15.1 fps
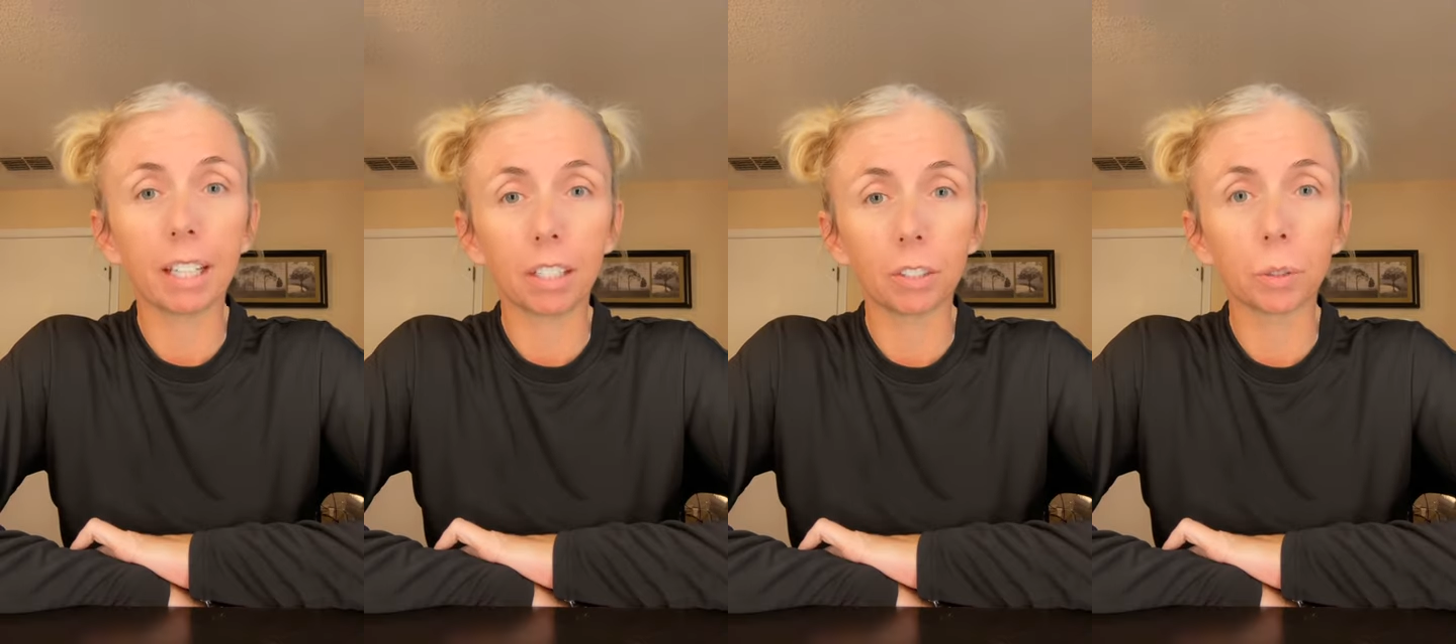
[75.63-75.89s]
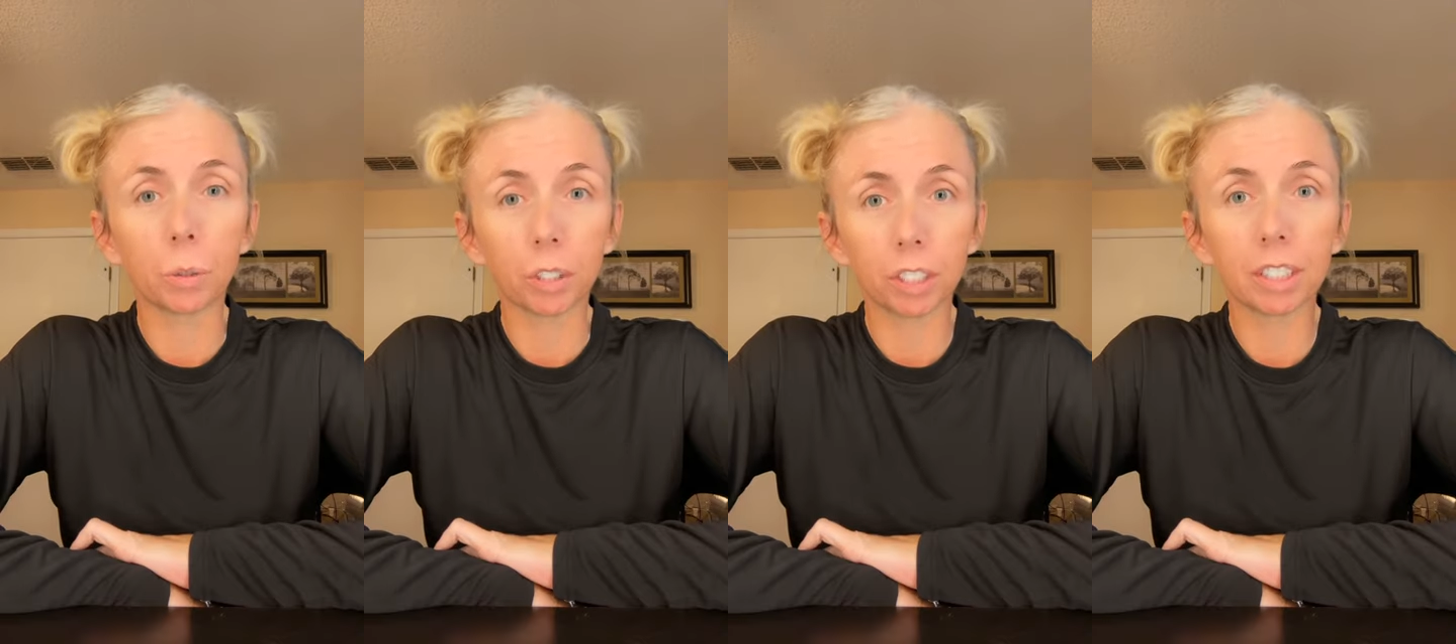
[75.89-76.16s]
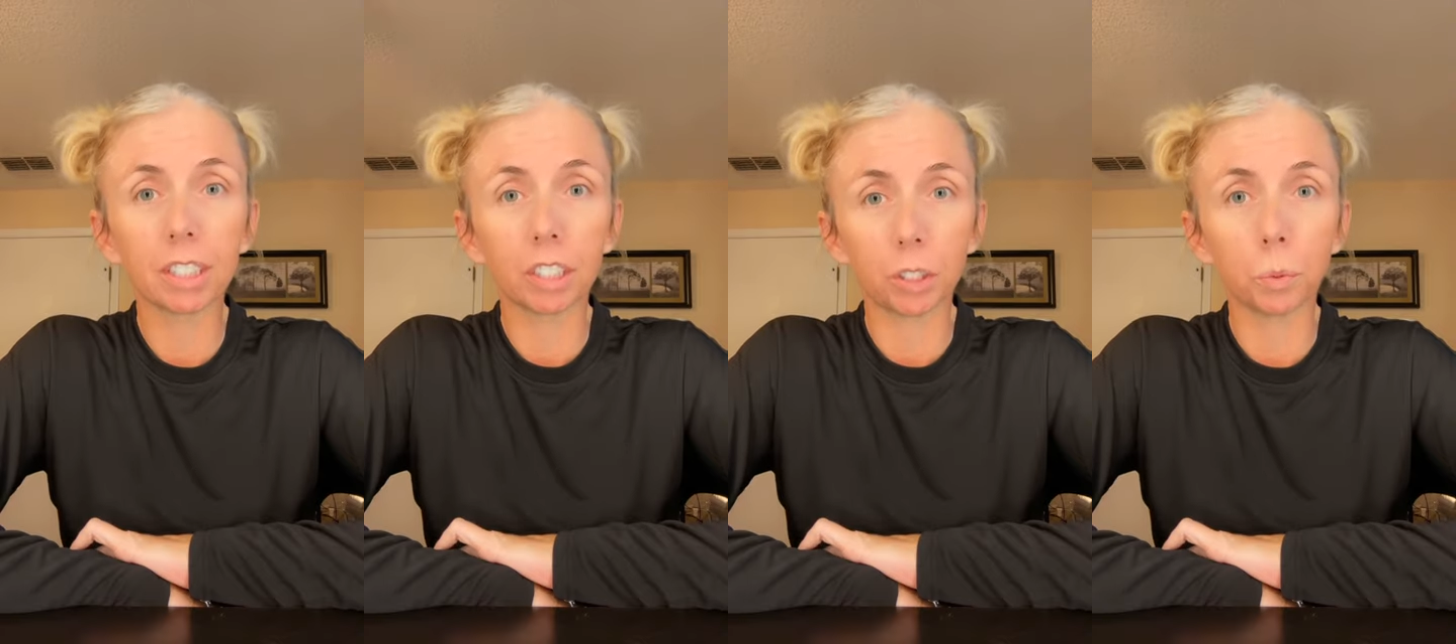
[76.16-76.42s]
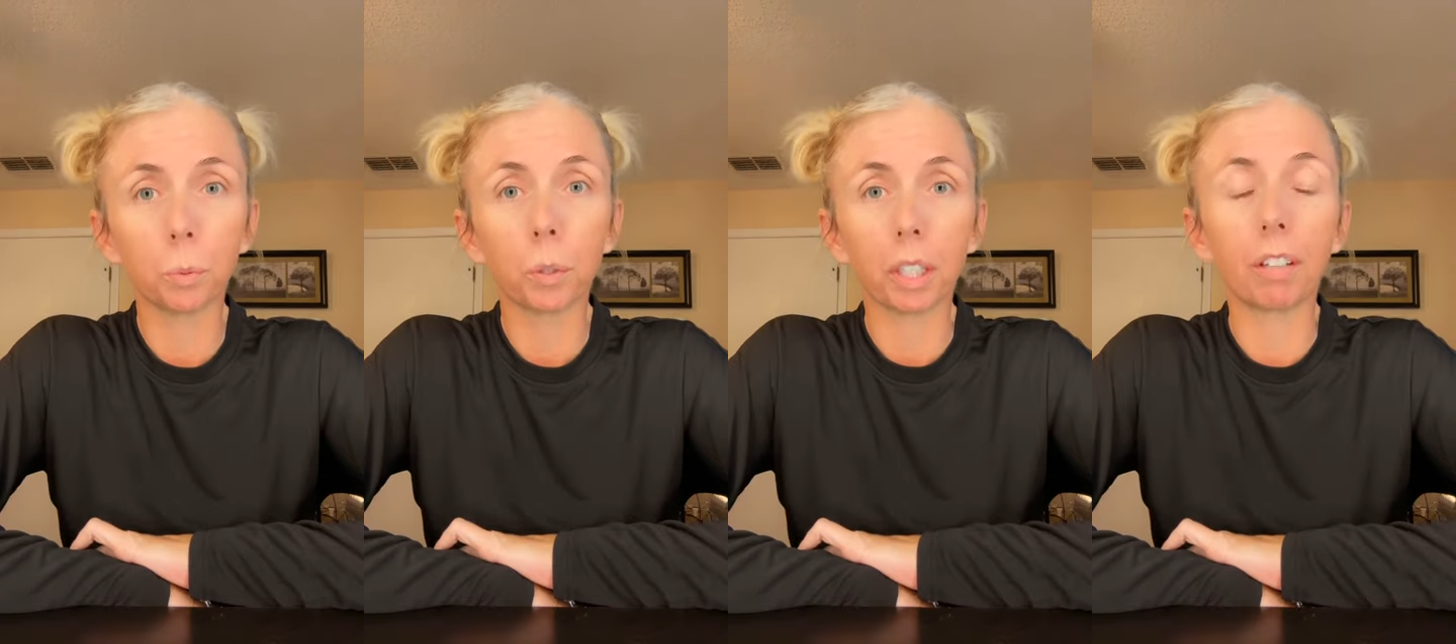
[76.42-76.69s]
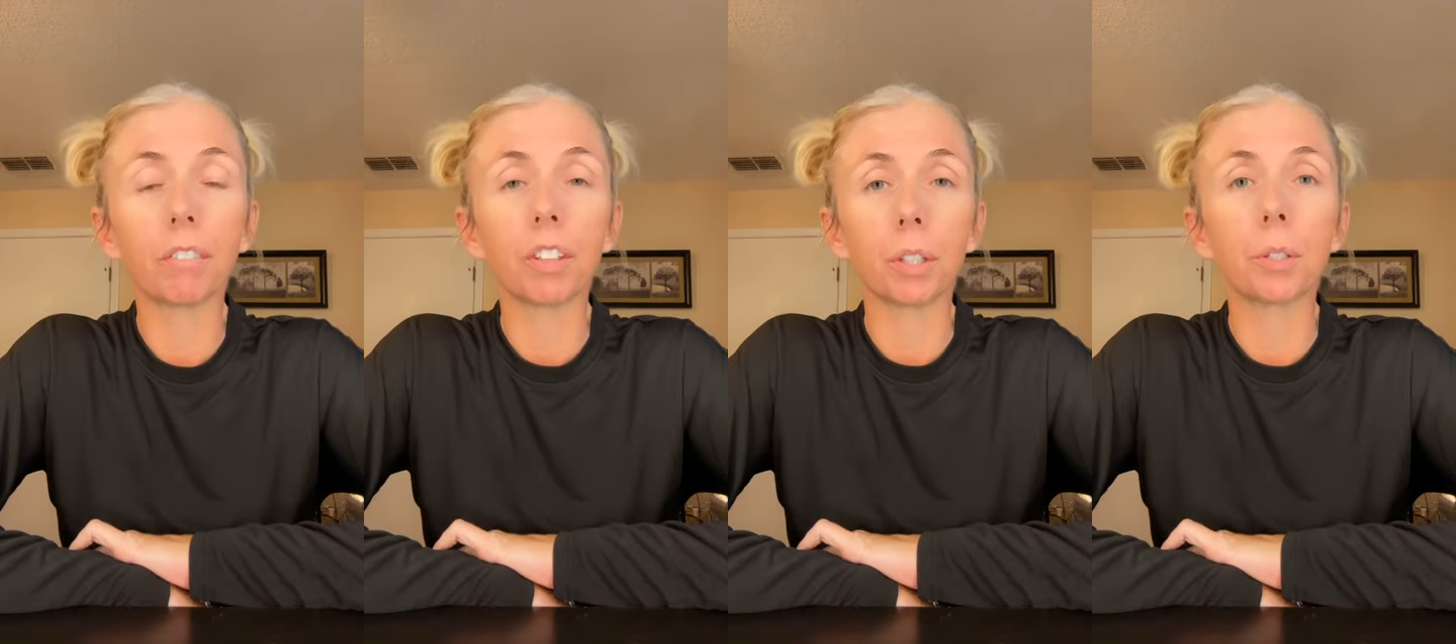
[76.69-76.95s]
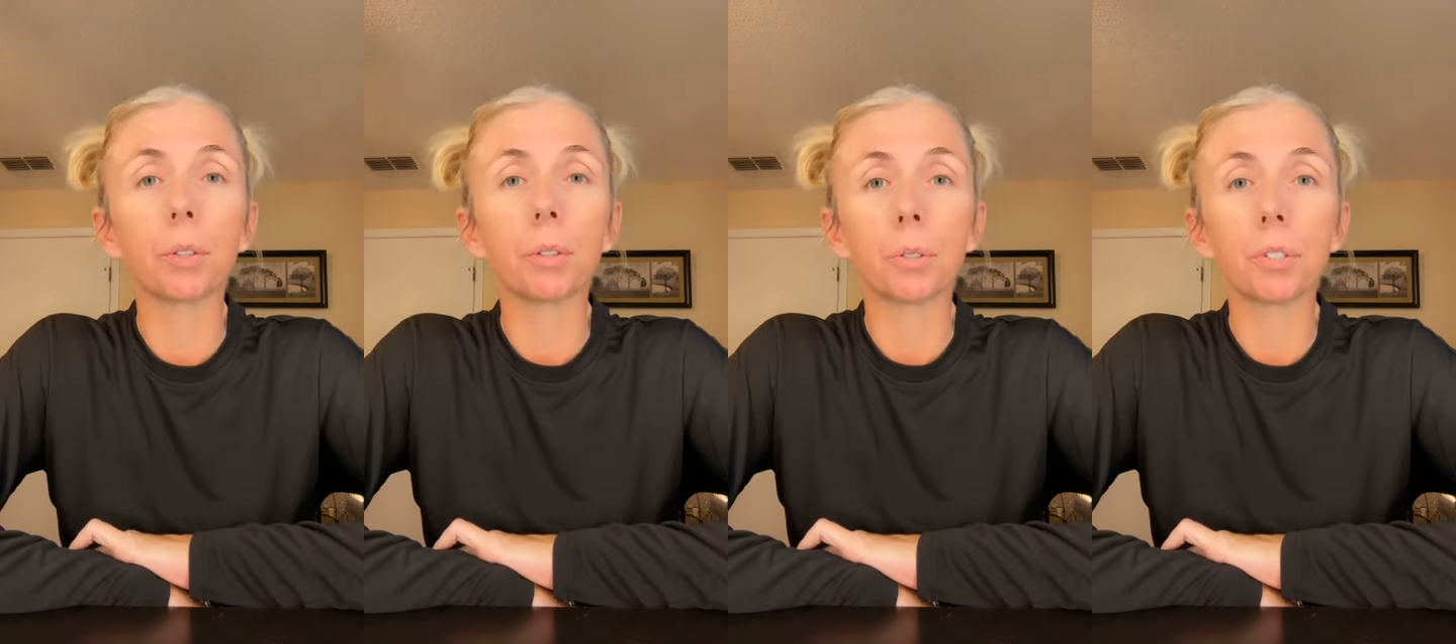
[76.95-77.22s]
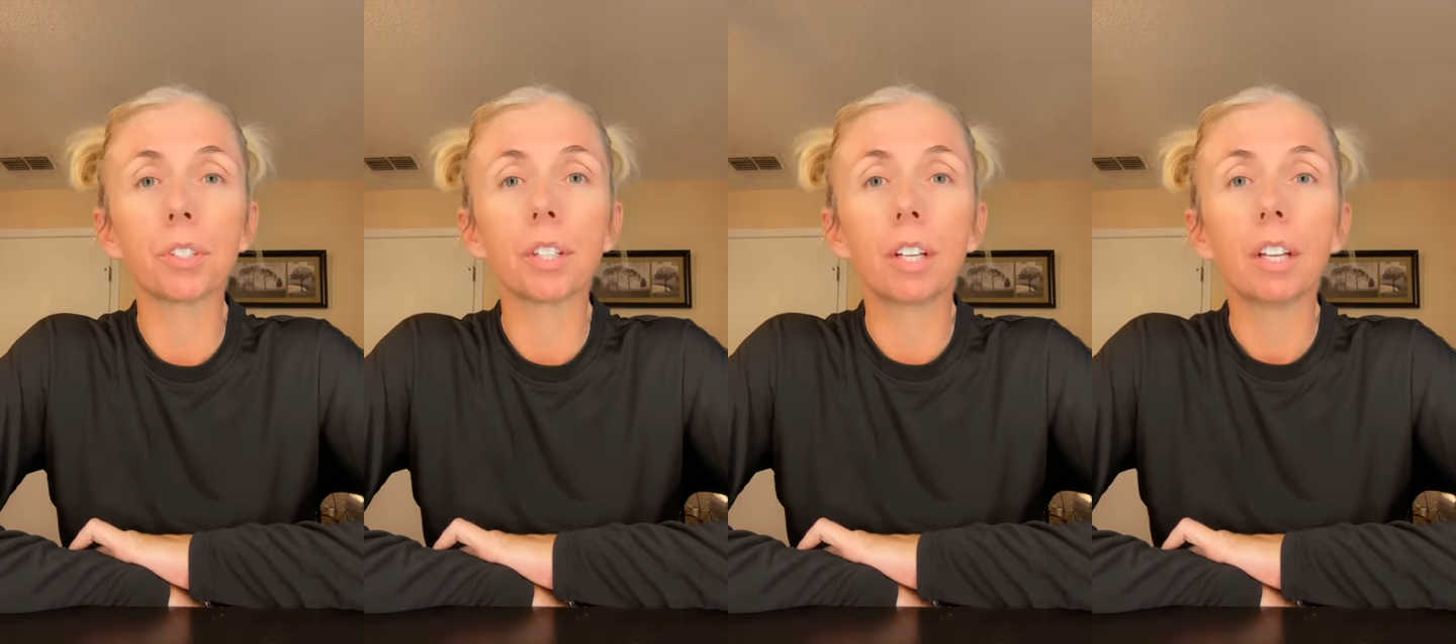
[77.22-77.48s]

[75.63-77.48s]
outdoors is one of those